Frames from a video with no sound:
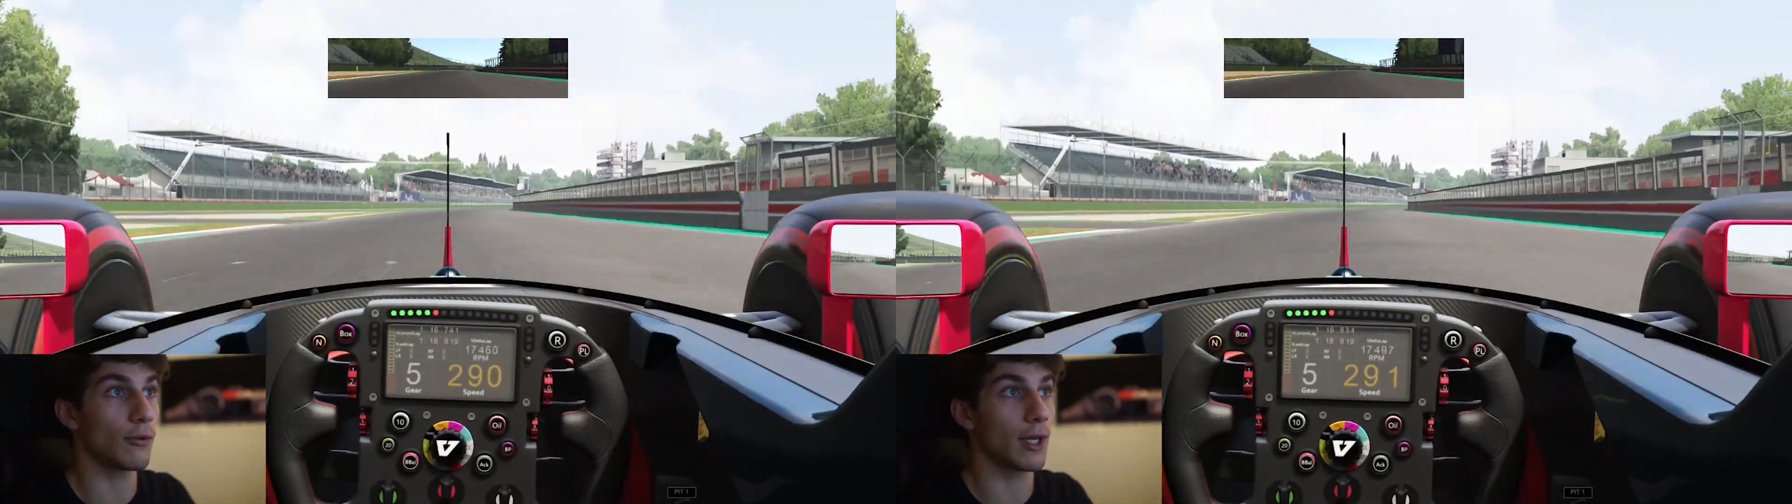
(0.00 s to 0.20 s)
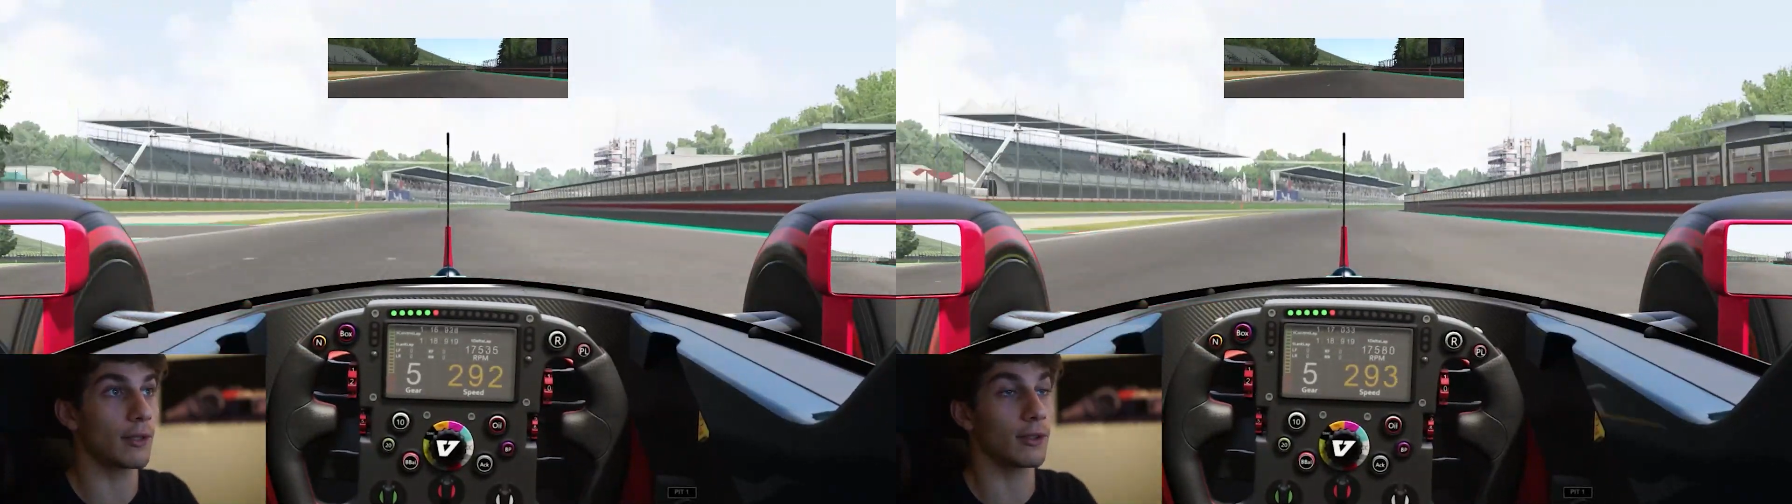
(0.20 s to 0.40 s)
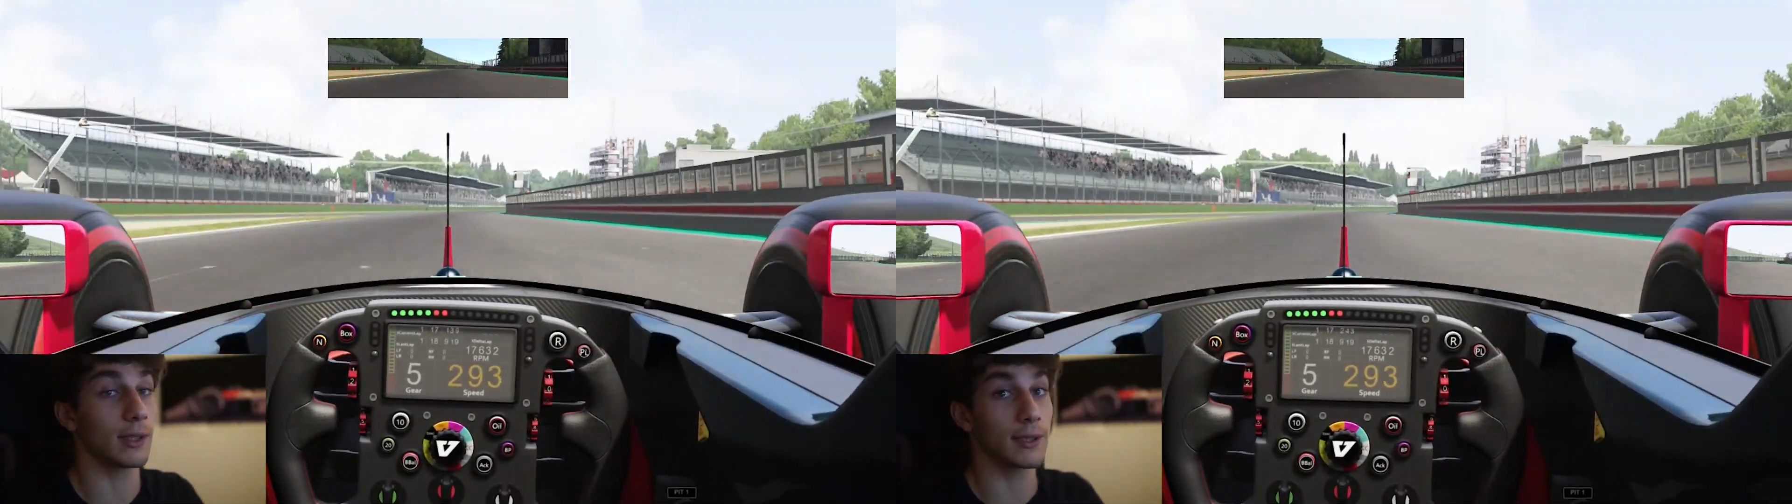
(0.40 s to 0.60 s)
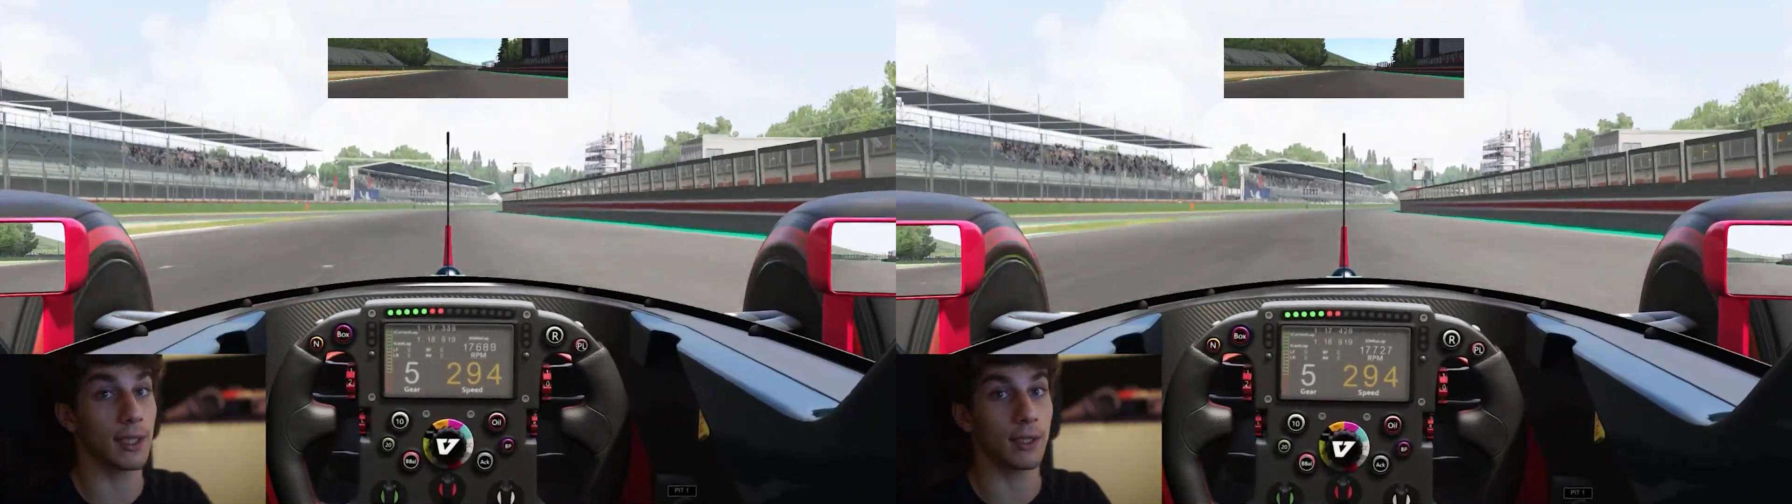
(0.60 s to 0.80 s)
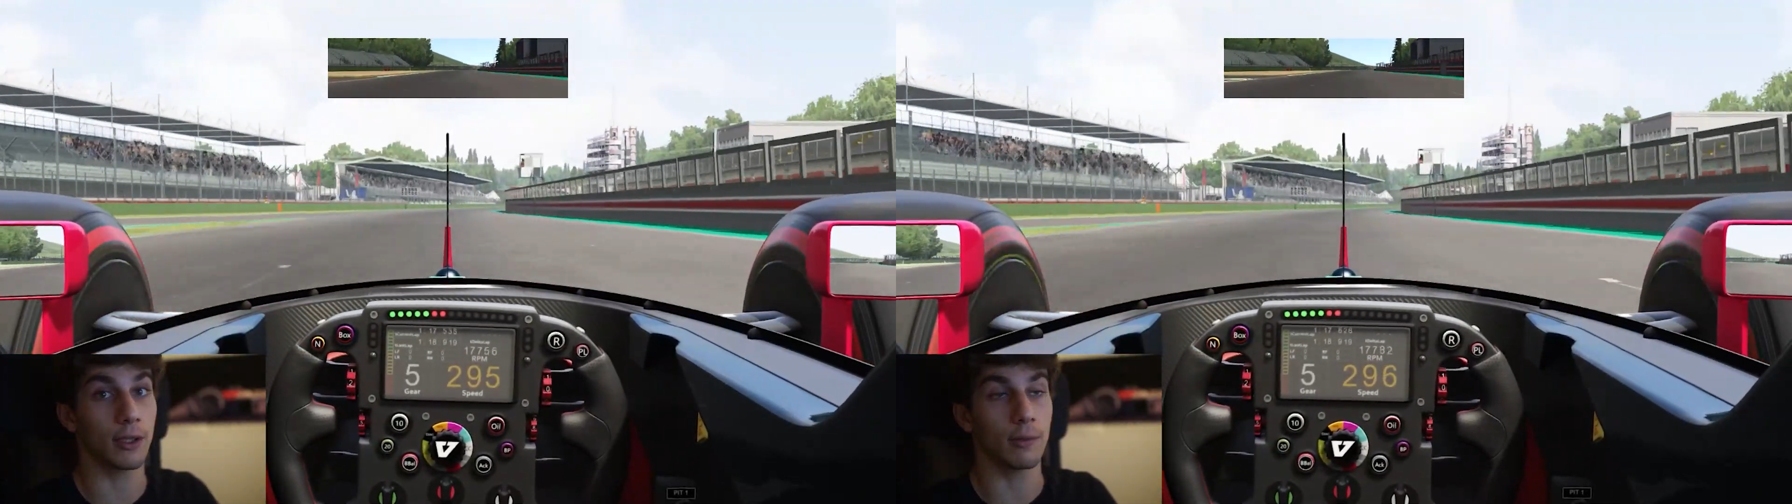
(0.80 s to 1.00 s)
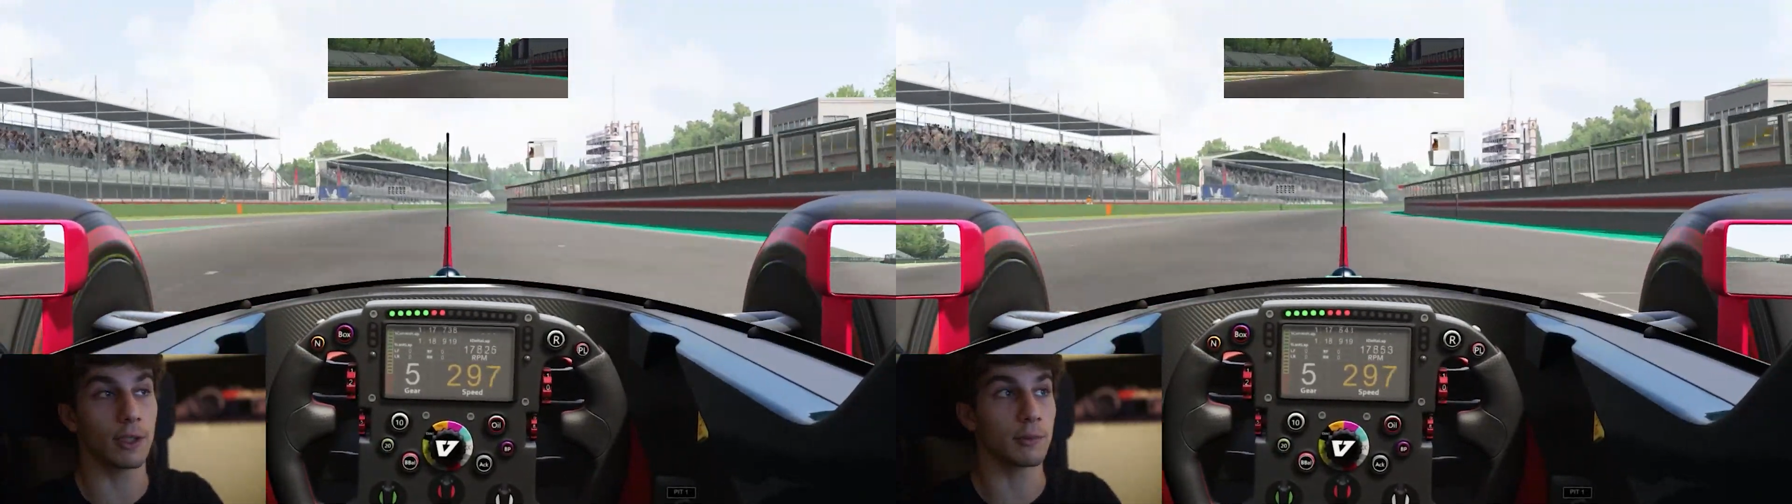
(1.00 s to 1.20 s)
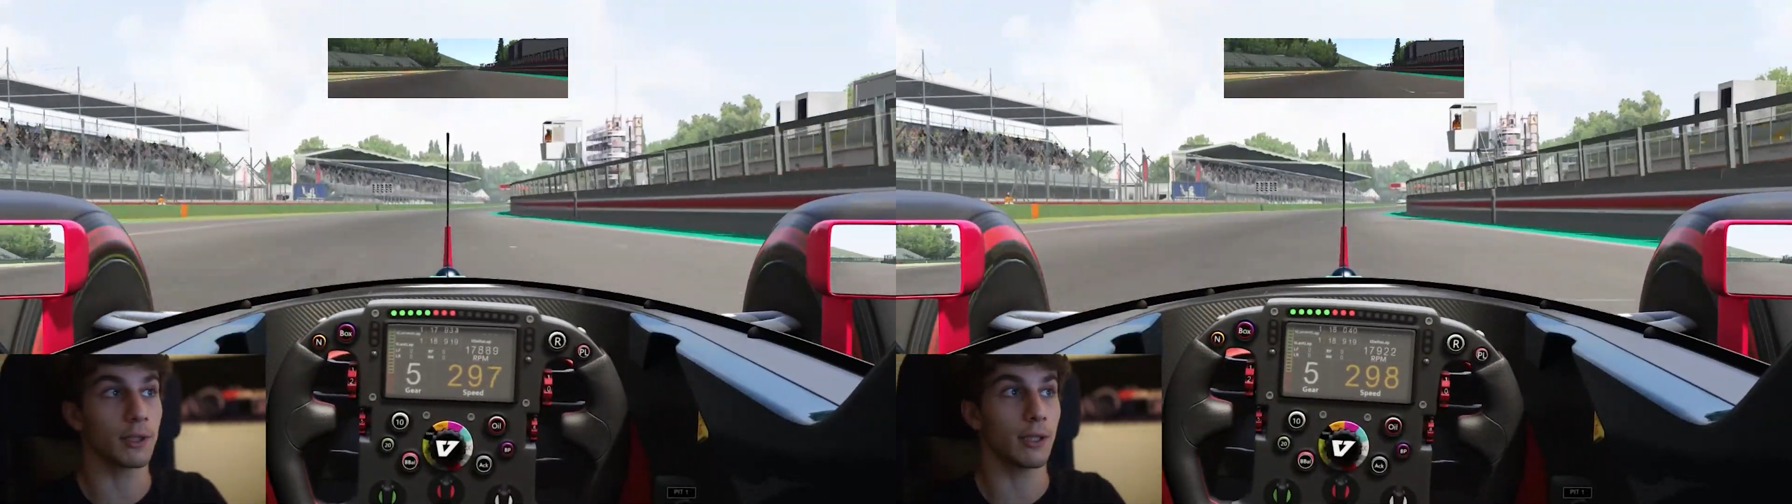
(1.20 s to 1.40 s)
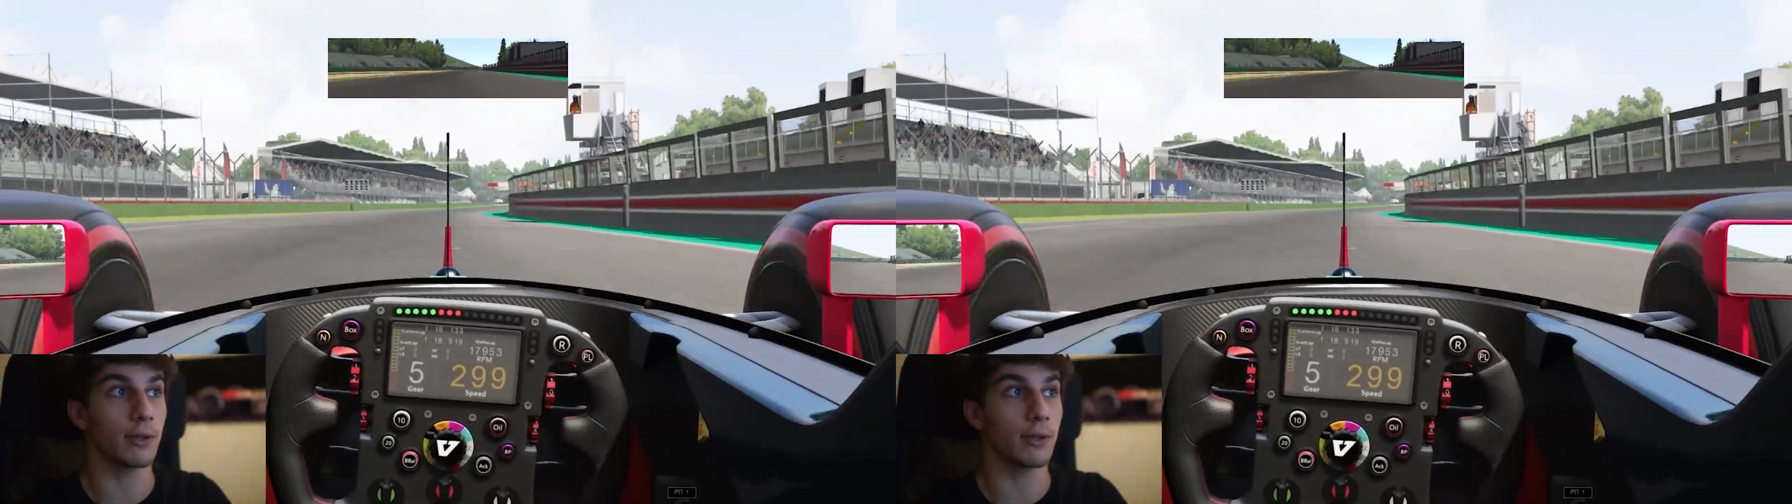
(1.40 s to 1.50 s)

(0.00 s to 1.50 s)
310 kilometers per